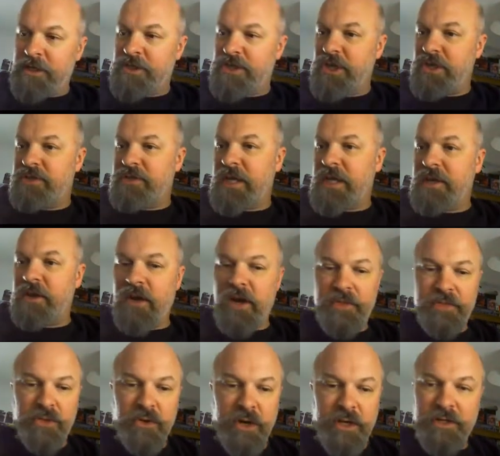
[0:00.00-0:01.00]
Tuesday night, I
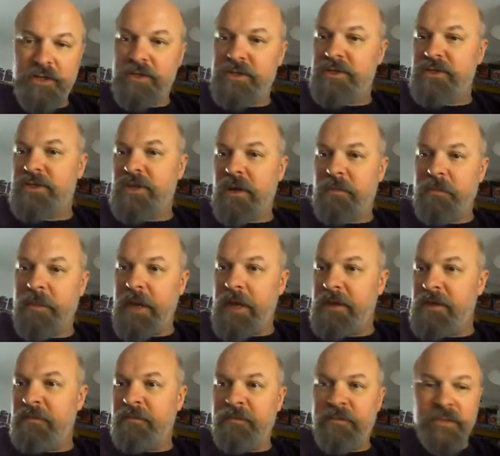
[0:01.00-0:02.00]
thought I'd jump
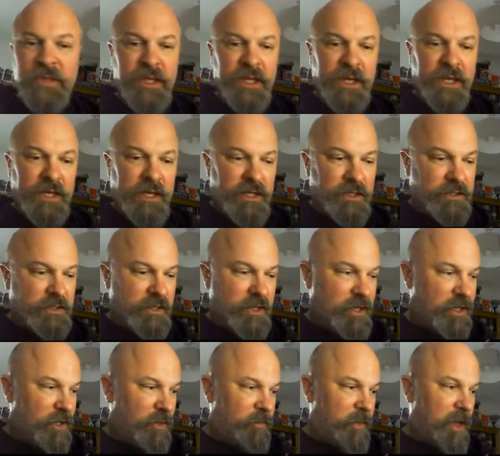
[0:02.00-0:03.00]
in, do a
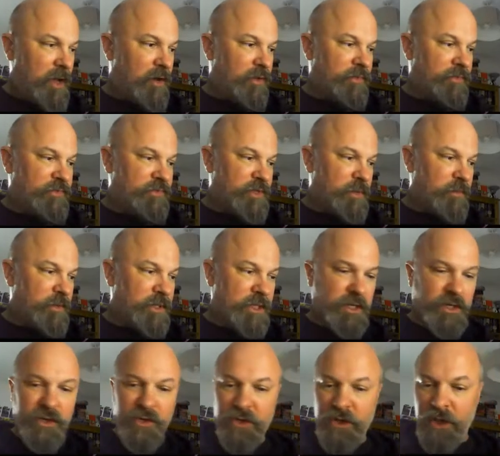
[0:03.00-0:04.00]
little bit on some of the
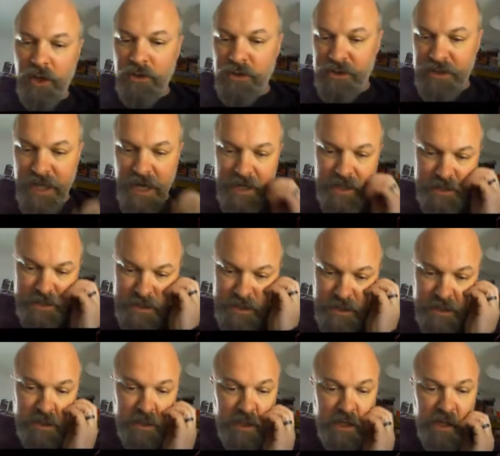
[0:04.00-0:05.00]
new content,
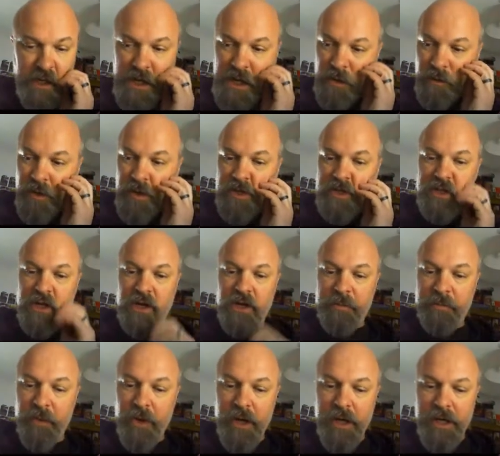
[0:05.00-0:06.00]
which I
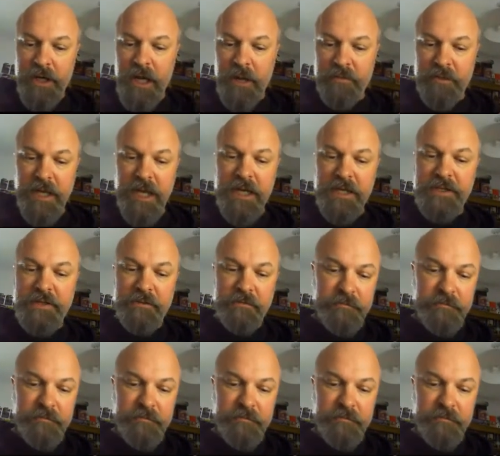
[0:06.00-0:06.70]
put in an update